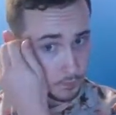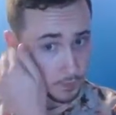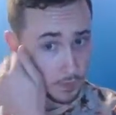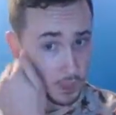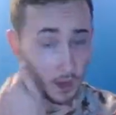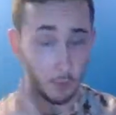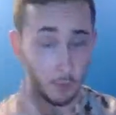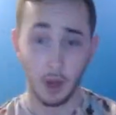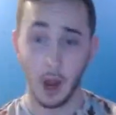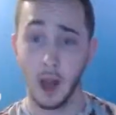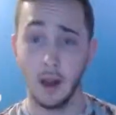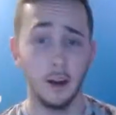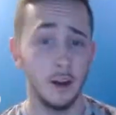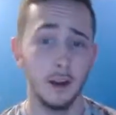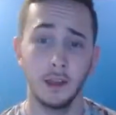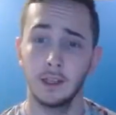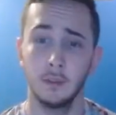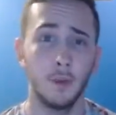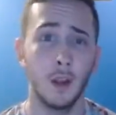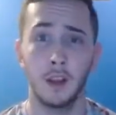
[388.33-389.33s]
But I didn't
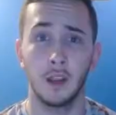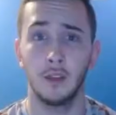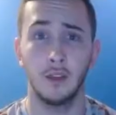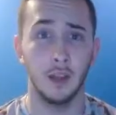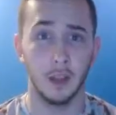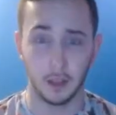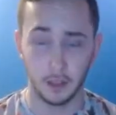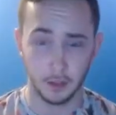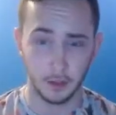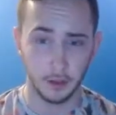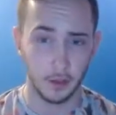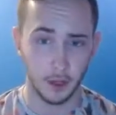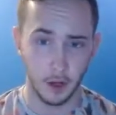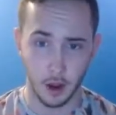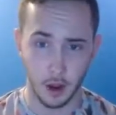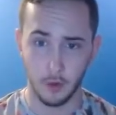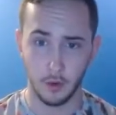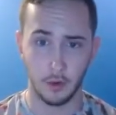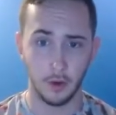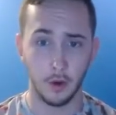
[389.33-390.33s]
expect this,
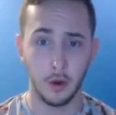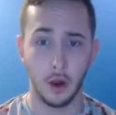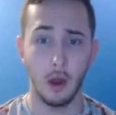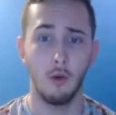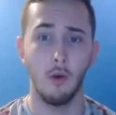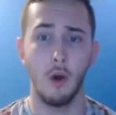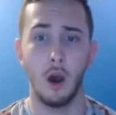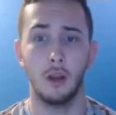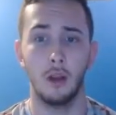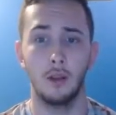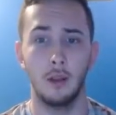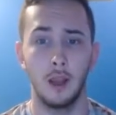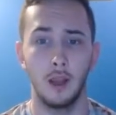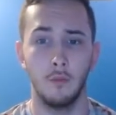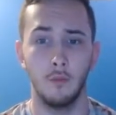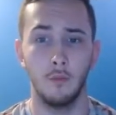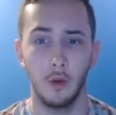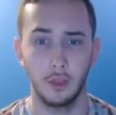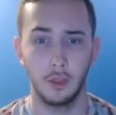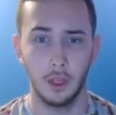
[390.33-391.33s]
no online
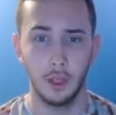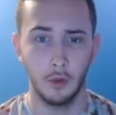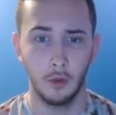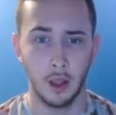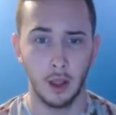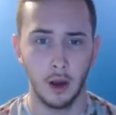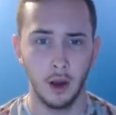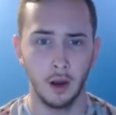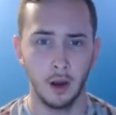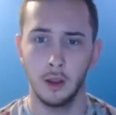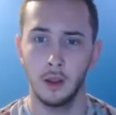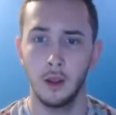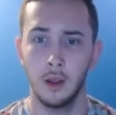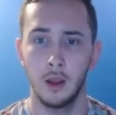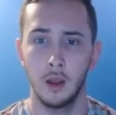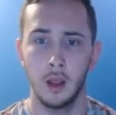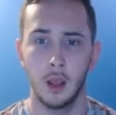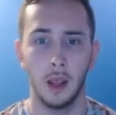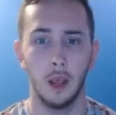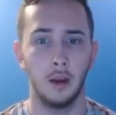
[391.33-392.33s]
multiplayer
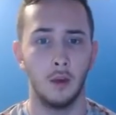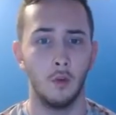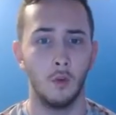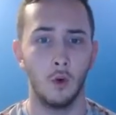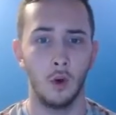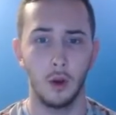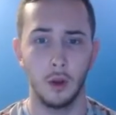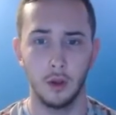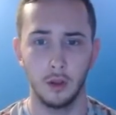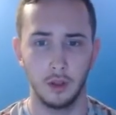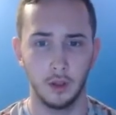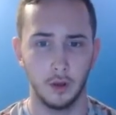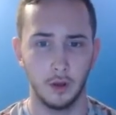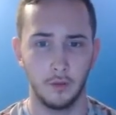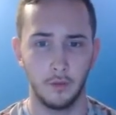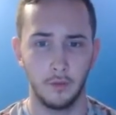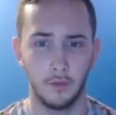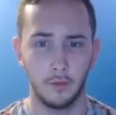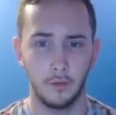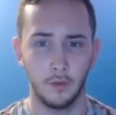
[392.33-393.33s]
in a world of
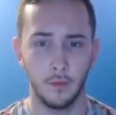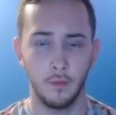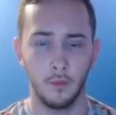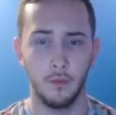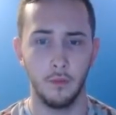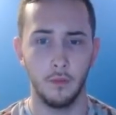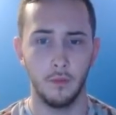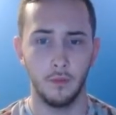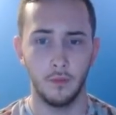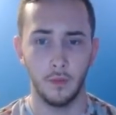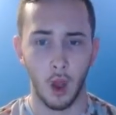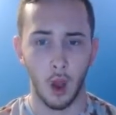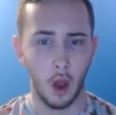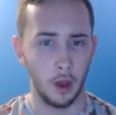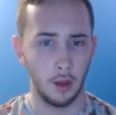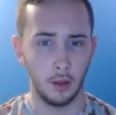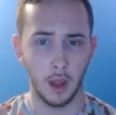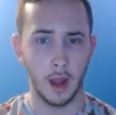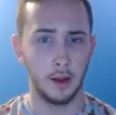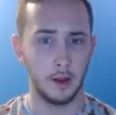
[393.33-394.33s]

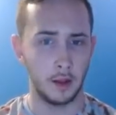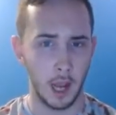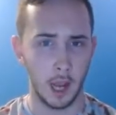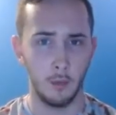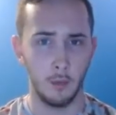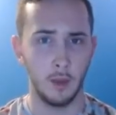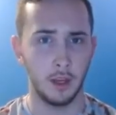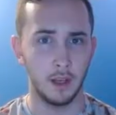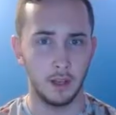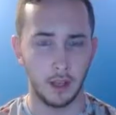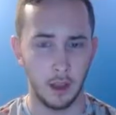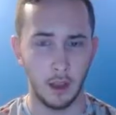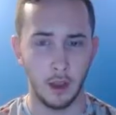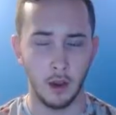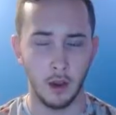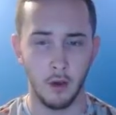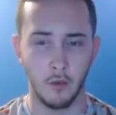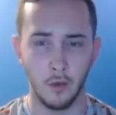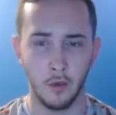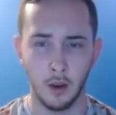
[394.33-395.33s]
online gaming taking
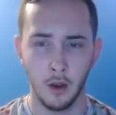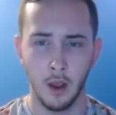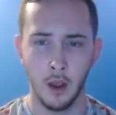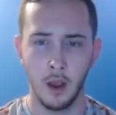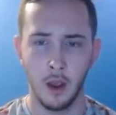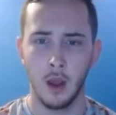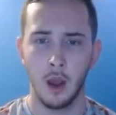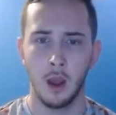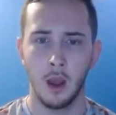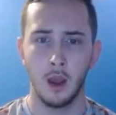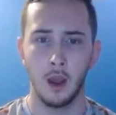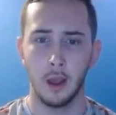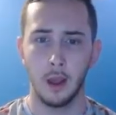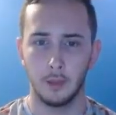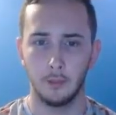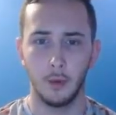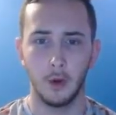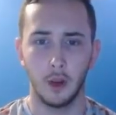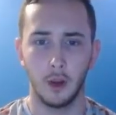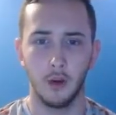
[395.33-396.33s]
over. It's
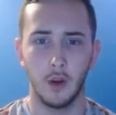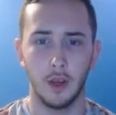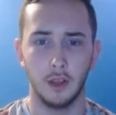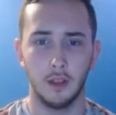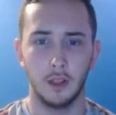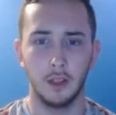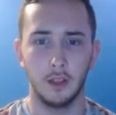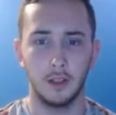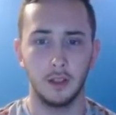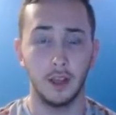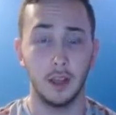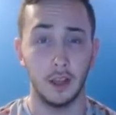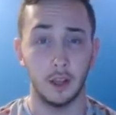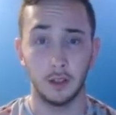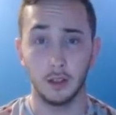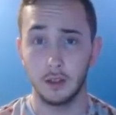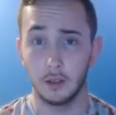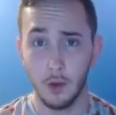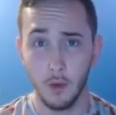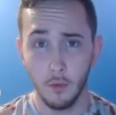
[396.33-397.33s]
pretty crazy to see. It's
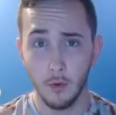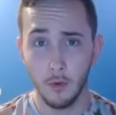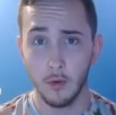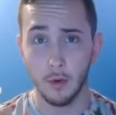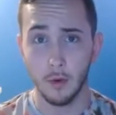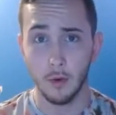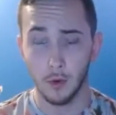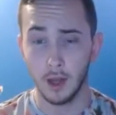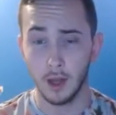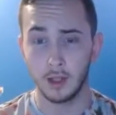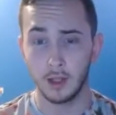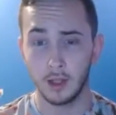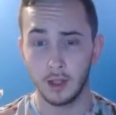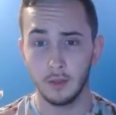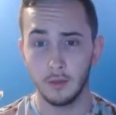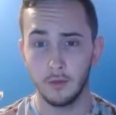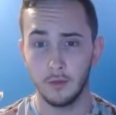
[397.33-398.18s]
super impressive.